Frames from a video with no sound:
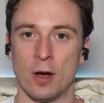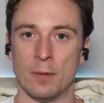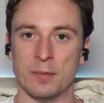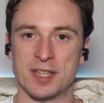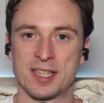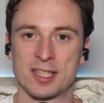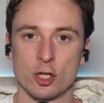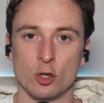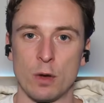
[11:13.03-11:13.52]

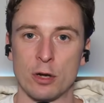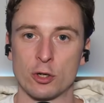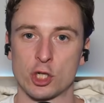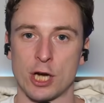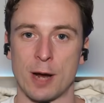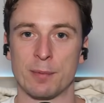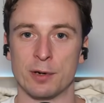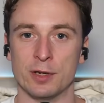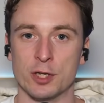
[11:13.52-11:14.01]
He's still world
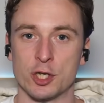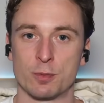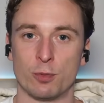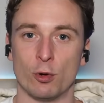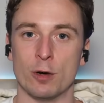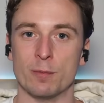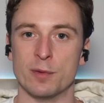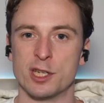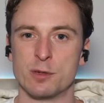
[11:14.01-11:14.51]
champion at this
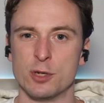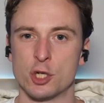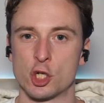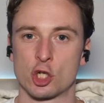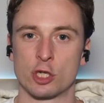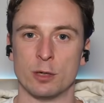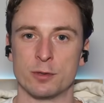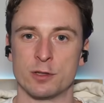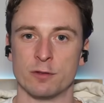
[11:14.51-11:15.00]
point, but he's been
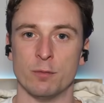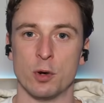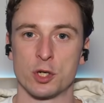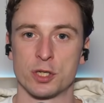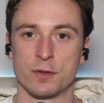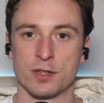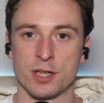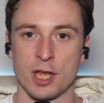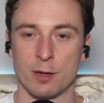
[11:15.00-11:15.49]
stripped of
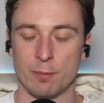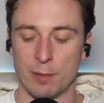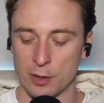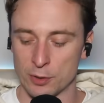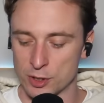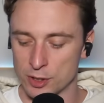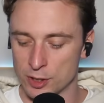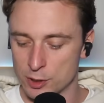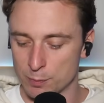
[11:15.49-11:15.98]
most of his other
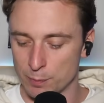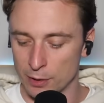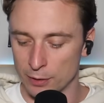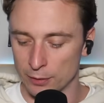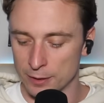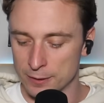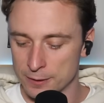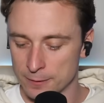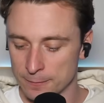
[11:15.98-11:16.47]
belts in this
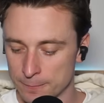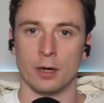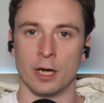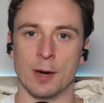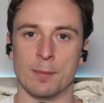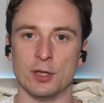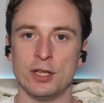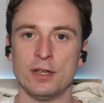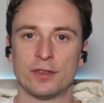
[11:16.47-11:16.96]
period.
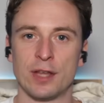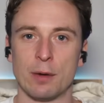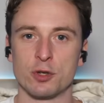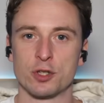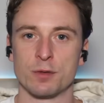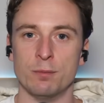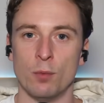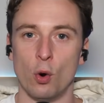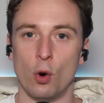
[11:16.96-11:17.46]
And I believe there
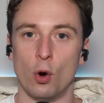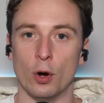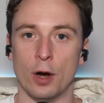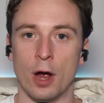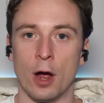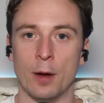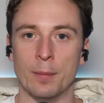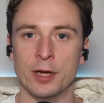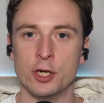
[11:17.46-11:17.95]
was more
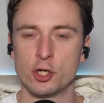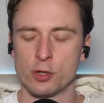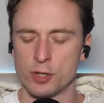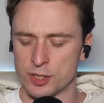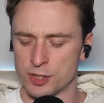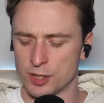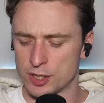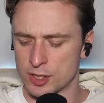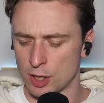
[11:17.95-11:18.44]

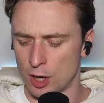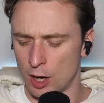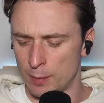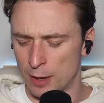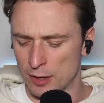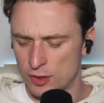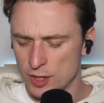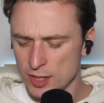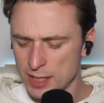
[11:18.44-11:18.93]
injuries in this
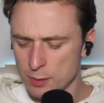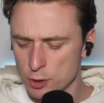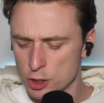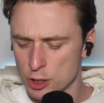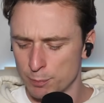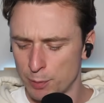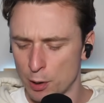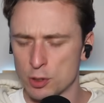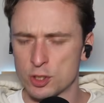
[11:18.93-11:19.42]
time. I think he
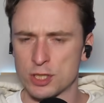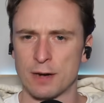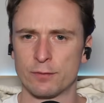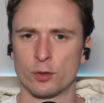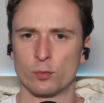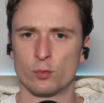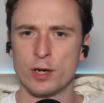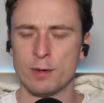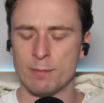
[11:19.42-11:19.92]
was supposed to have
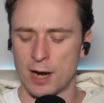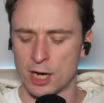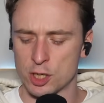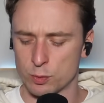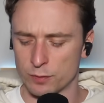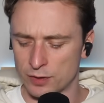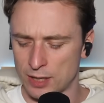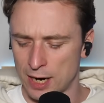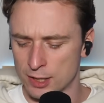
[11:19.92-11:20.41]
the
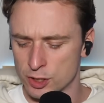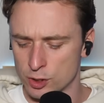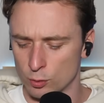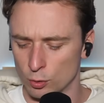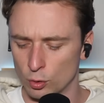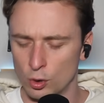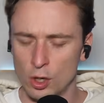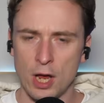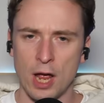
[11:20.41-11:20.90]
rematch with
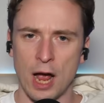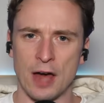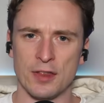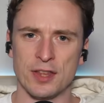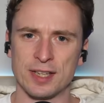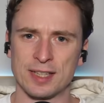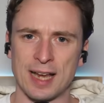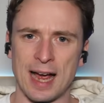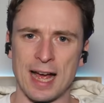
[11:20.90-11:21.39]
Catterall. I
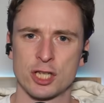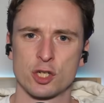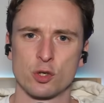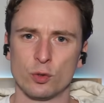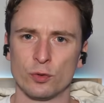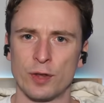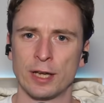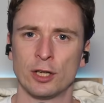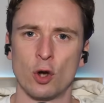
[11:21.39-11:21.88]
think
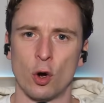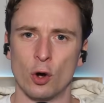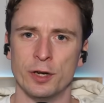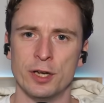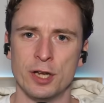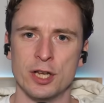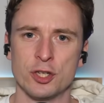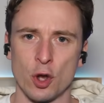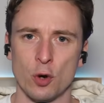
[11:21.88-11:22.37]
Catterall then got
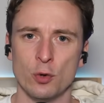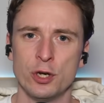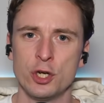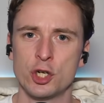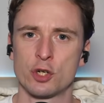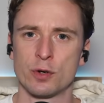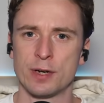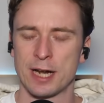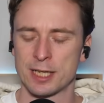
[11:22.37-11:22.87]
his own
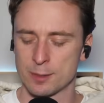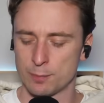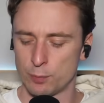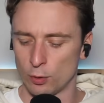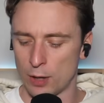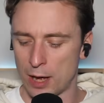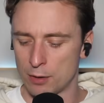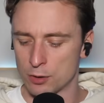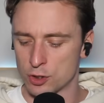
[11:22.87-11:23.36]
injury and had to
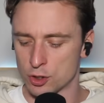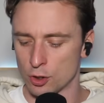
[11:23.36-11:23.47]
pull out.